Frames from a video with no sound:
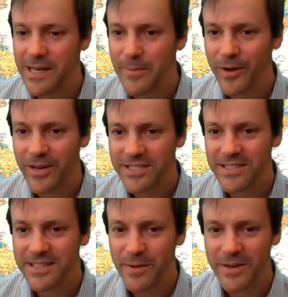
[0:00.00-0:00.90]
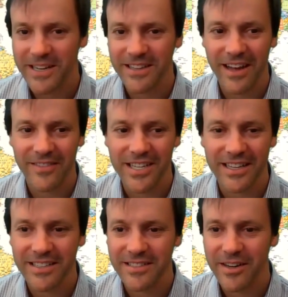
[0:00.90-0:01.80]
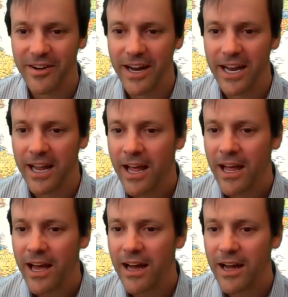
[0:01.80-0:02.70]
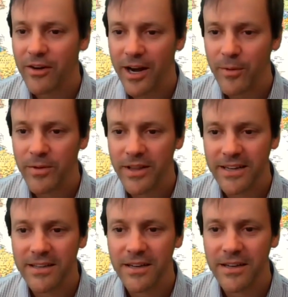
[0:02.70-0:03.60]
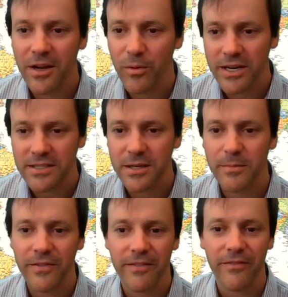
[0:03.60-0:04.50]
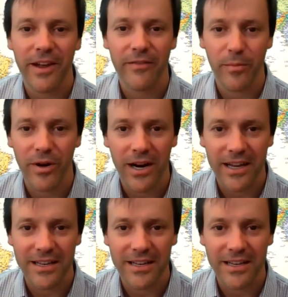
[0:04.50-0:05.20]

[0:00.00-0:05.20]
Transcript: well, I can actually, I can basically be telling you uh, for the next one hour.